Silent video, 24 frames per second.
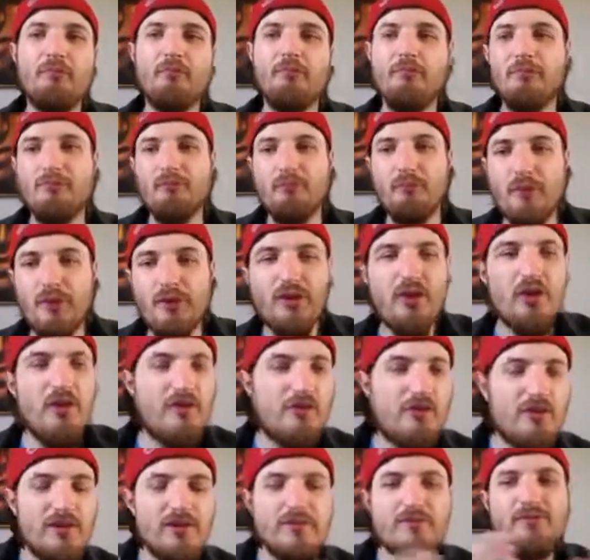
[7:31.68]
But those
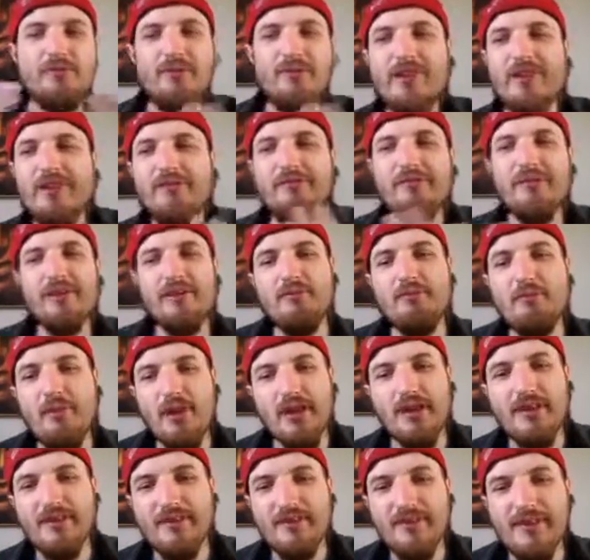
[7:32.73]
aren't really remakes.
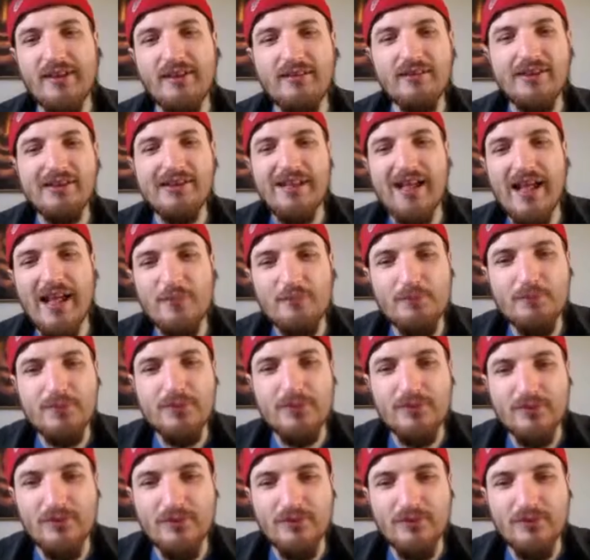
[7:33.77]
They're adaptions.